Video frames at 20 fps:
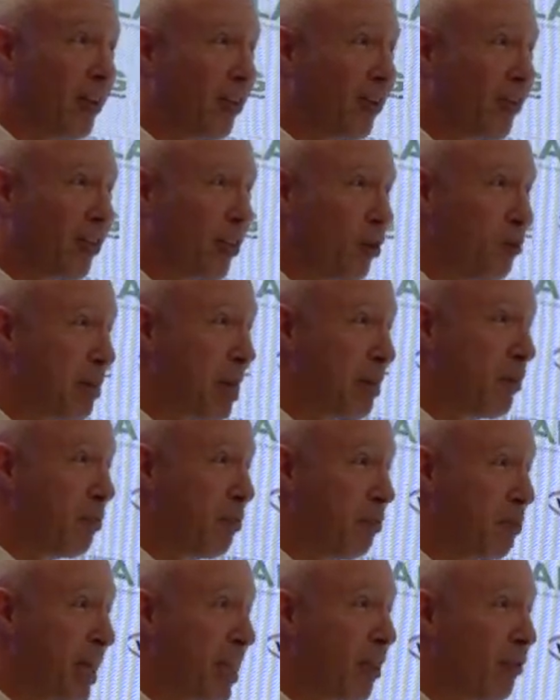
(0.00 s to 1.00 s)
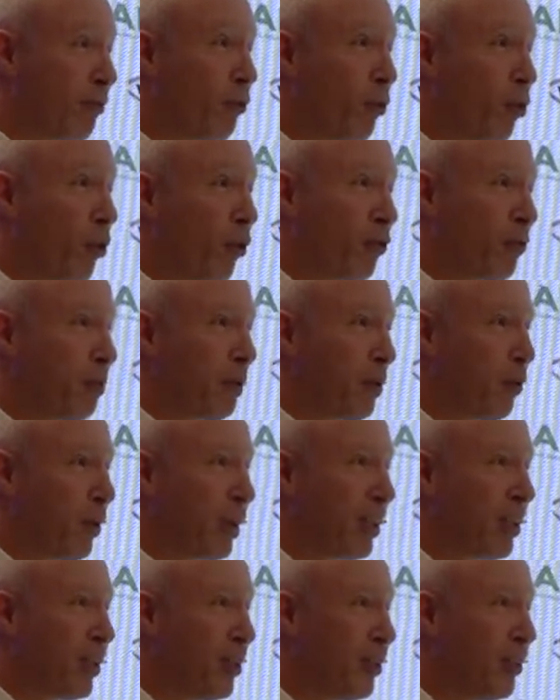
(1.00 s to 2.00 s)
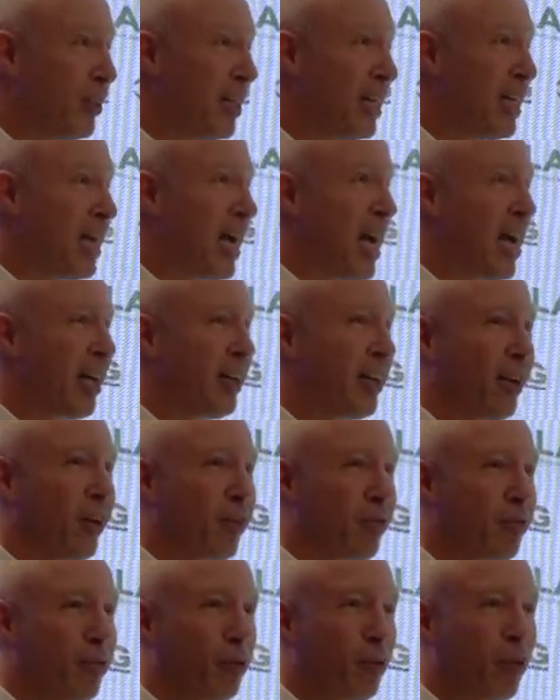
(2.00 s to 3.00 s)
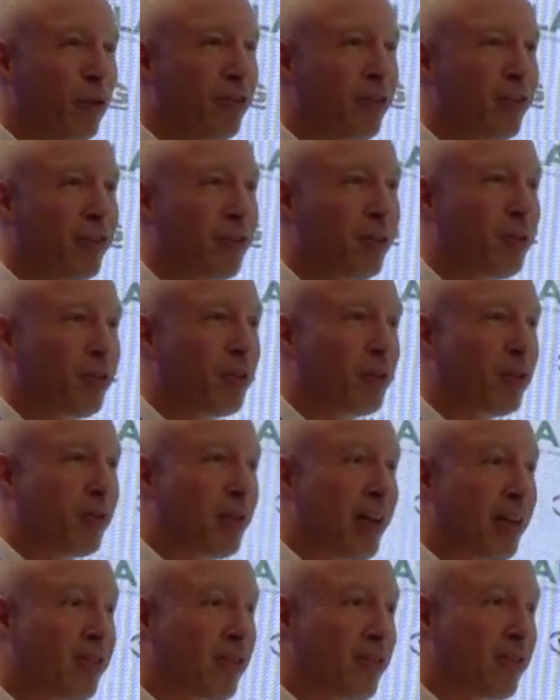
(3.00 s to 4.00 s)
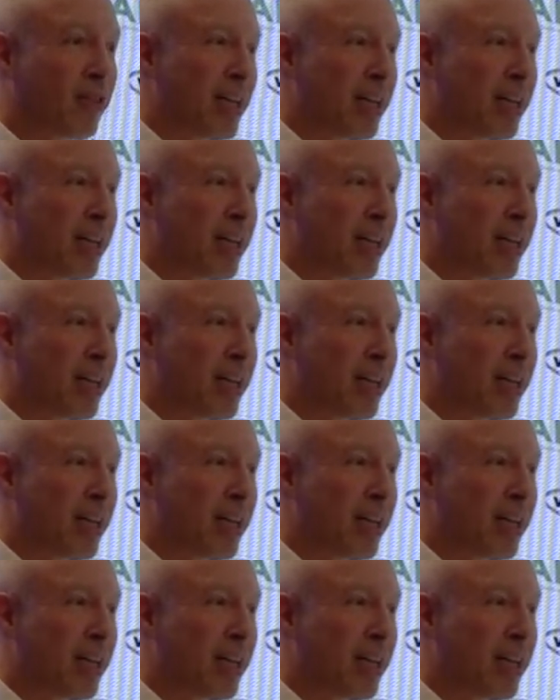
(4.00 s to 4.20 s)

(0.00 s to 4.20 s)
So may, may the force be with you, and I look forward to the rest of